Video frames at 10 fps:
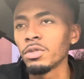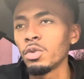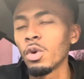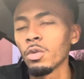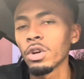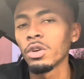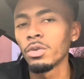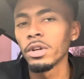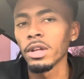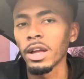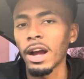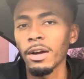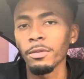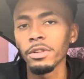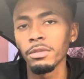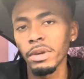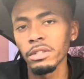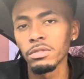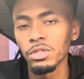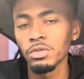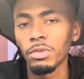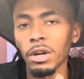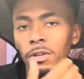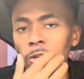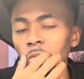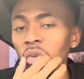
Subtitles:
You a real one. I really mess with you, bro.